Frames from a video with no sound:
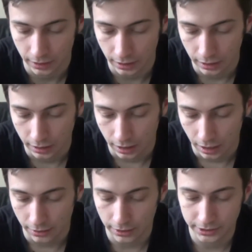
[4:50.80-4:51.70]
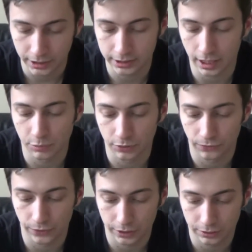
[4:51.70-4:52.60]
There are 6 types of
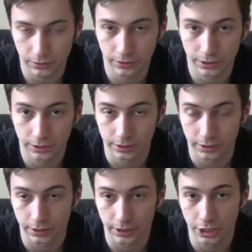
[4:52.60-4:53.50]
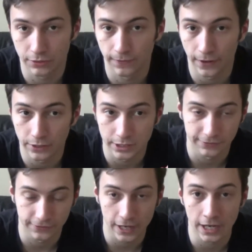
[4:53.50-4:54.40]
resources, each very
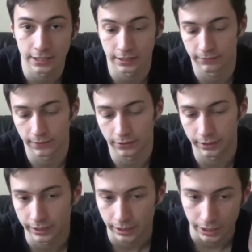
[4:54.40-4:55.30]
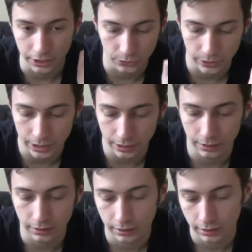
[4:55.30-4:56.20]
defined and very unique,
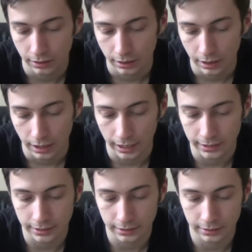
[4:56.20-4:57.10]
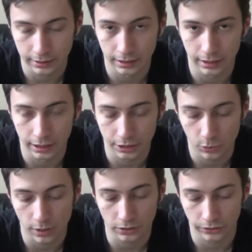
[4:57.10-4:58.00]
and each one
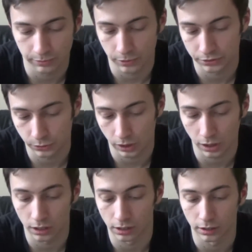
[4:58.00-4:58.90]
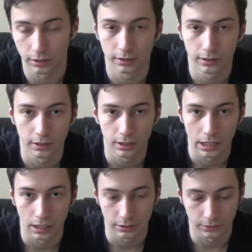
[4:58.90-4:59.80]
corresponds to a color. So So
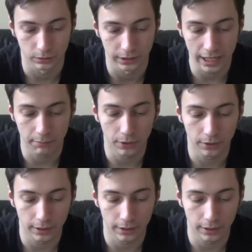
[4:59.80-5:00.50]
labor and